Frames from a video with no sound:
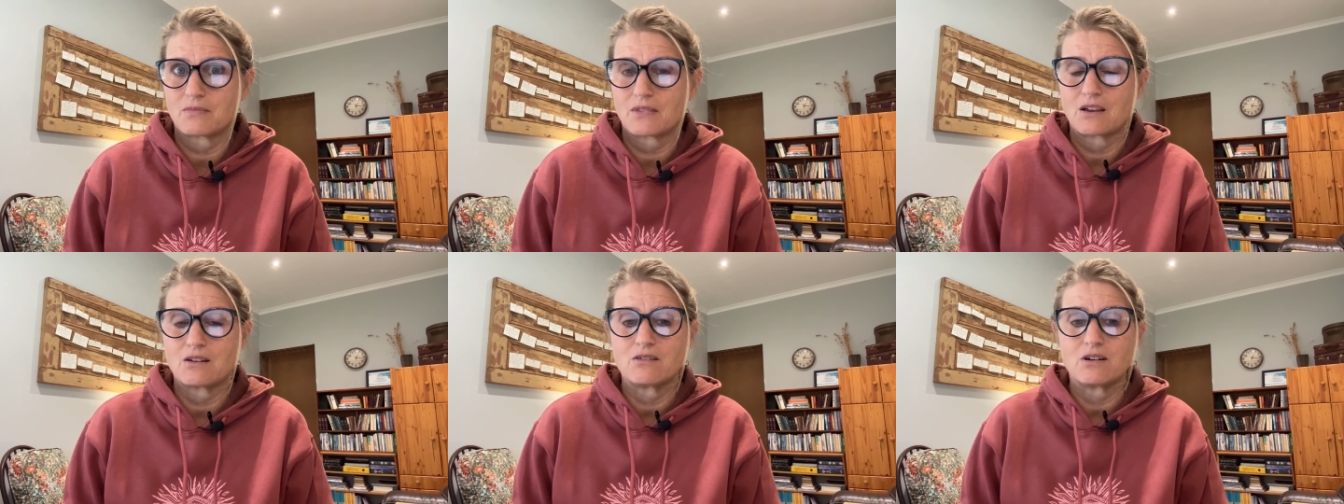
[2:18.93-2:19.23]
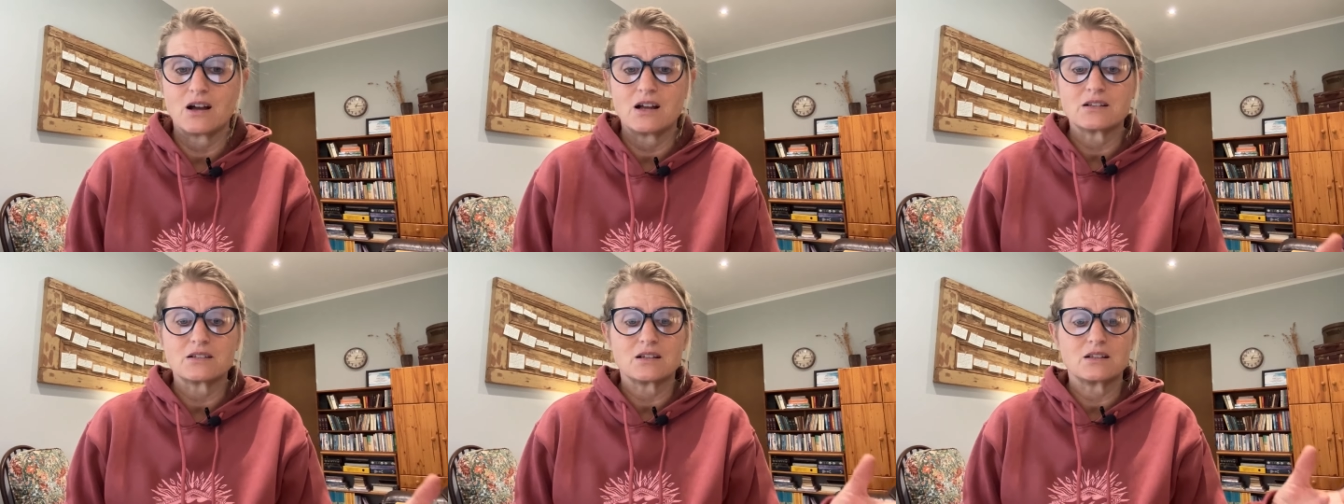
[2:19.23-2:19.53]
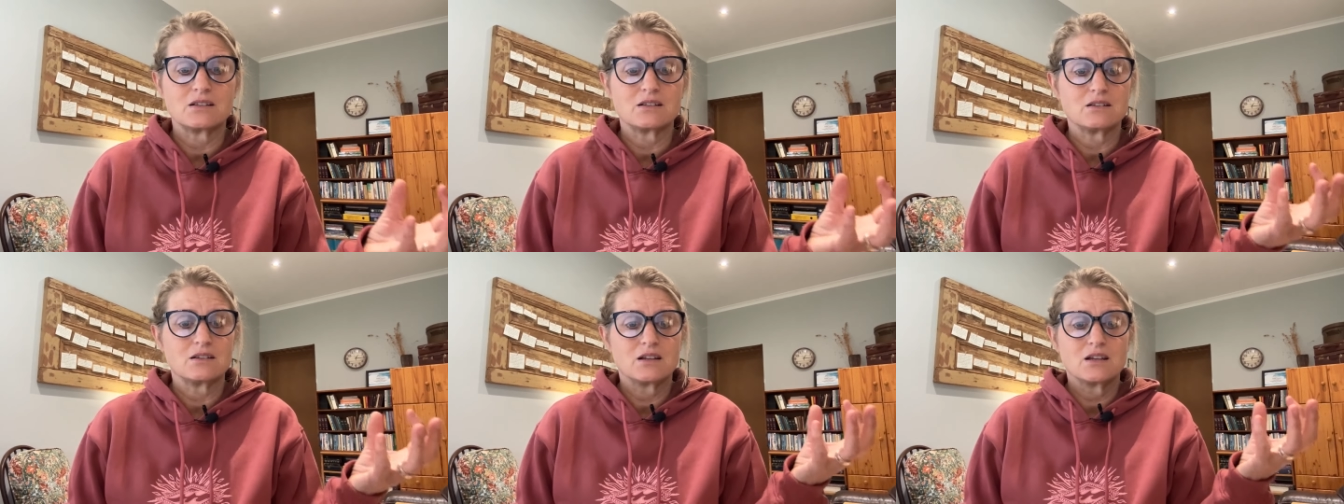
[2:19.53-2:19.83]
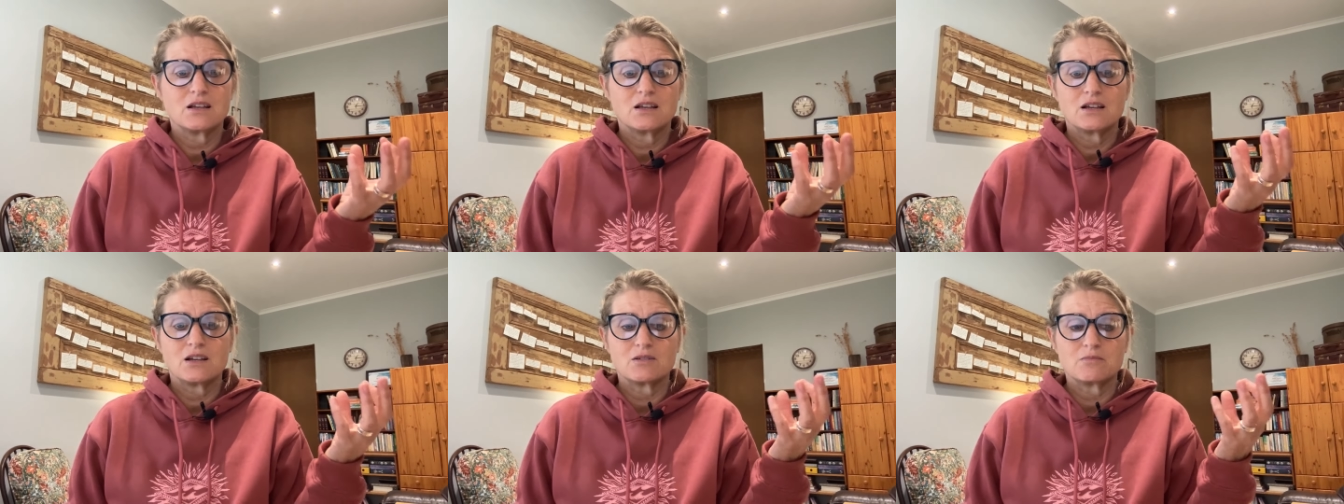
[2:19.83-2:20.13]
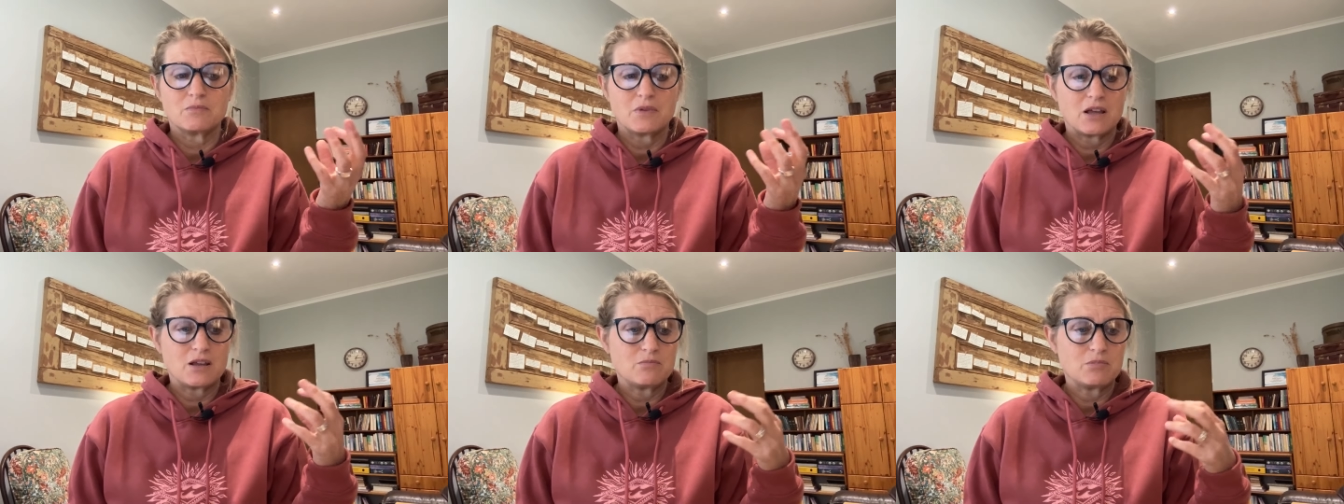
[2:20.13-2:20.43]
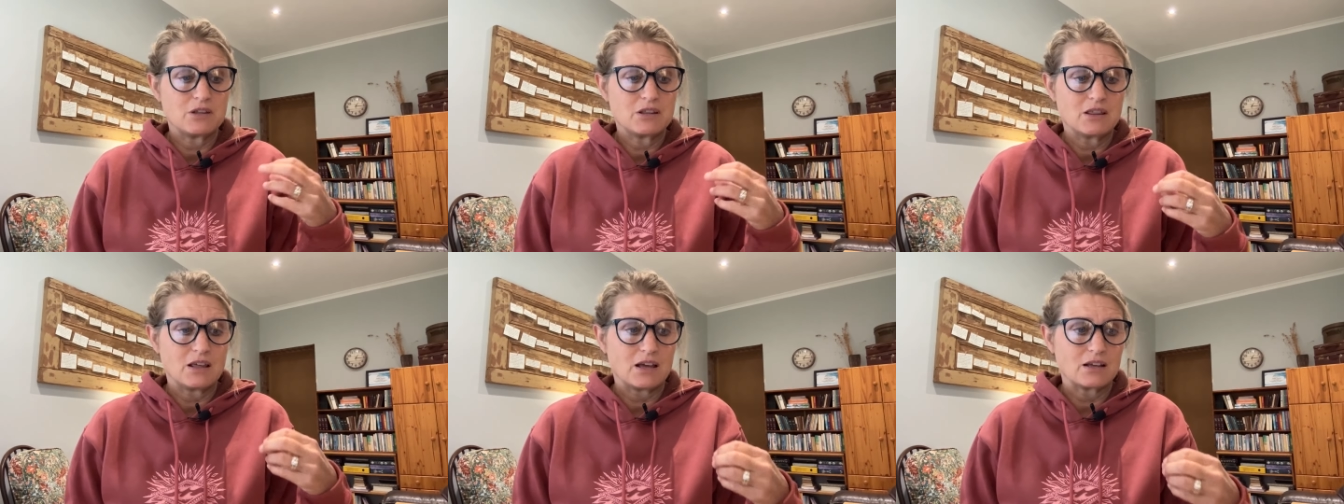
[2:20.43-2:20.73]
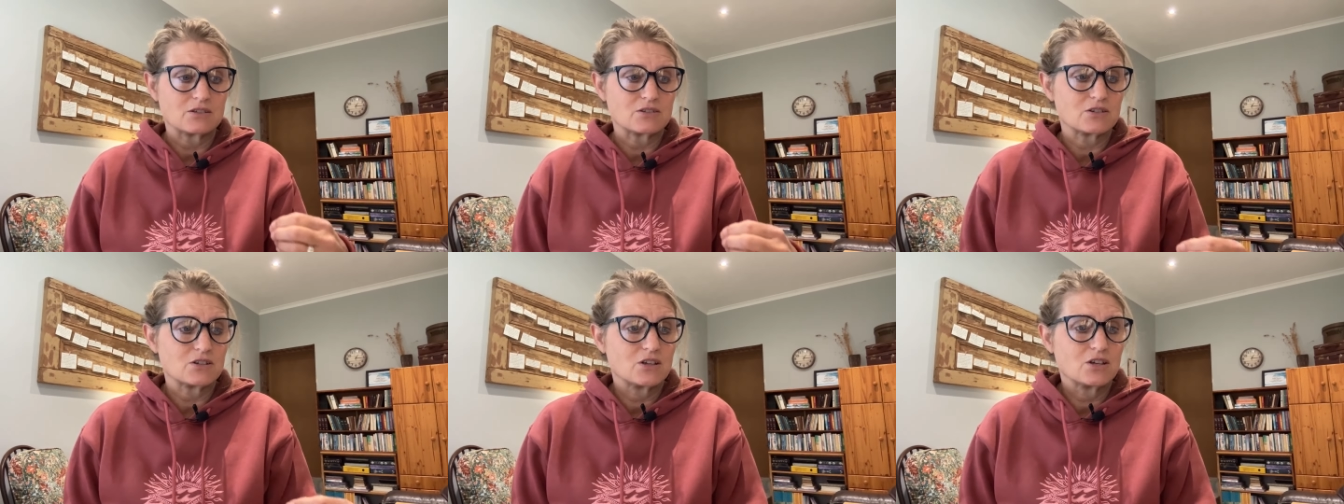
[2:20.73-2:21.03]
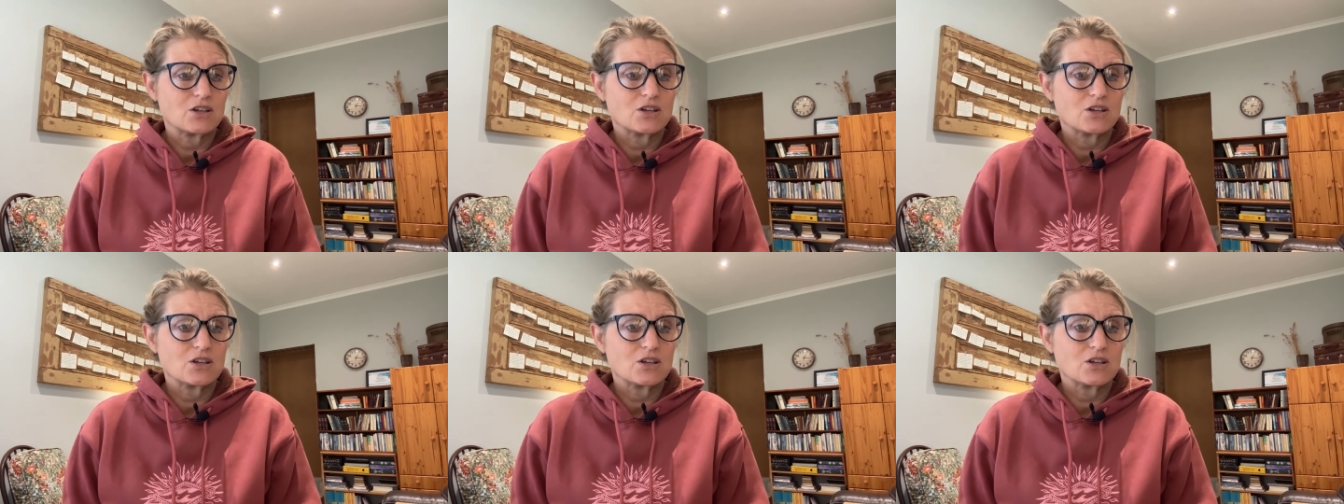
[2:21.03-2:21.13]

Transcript: All right, and it may be that